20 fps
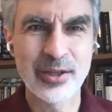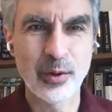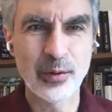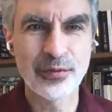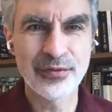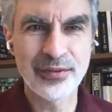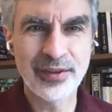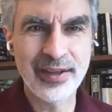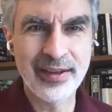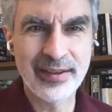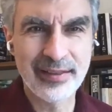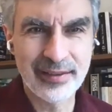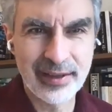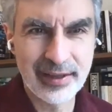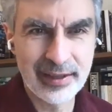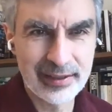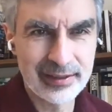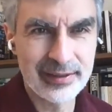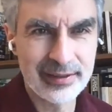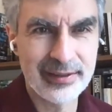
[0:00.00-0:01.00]
don't think
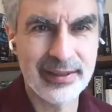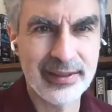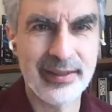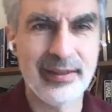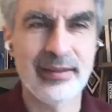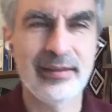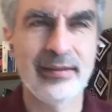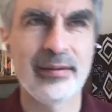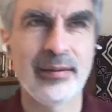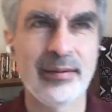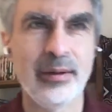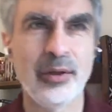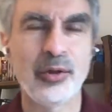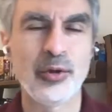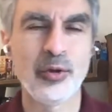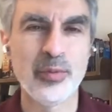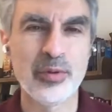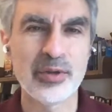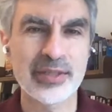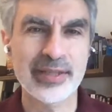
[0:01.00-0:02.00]
that, that
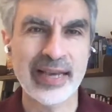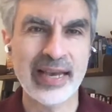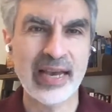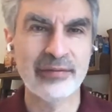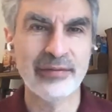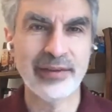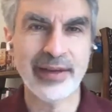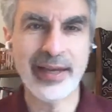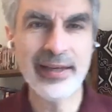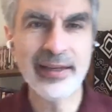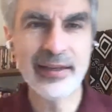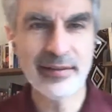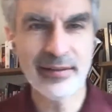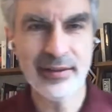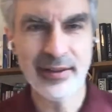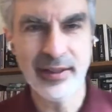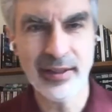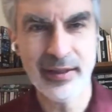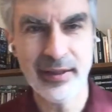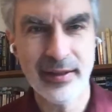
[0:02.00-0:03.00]
humans have
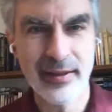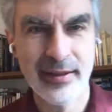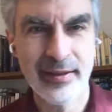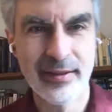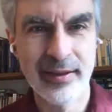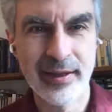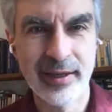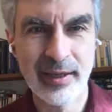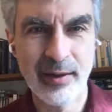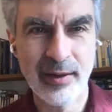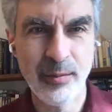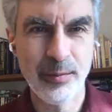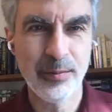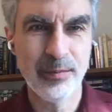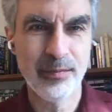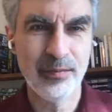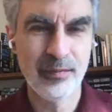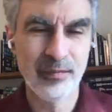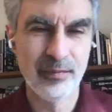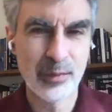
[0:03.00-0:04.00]
anything that
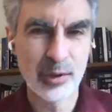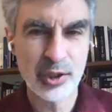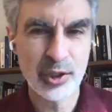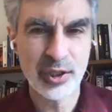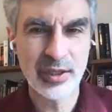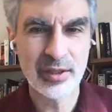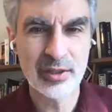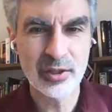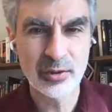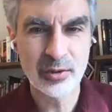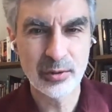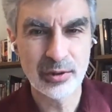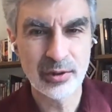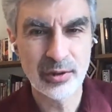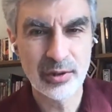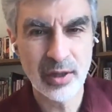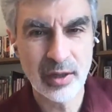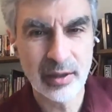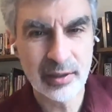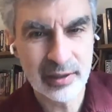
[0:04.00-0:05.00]
machines could
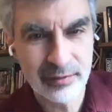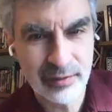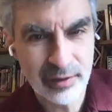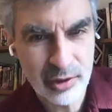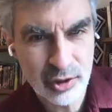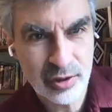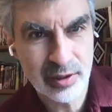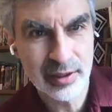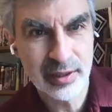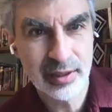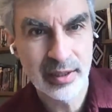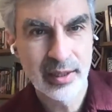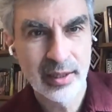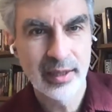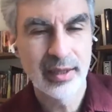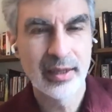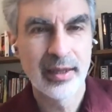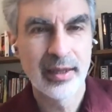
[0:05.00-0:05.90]
not eventually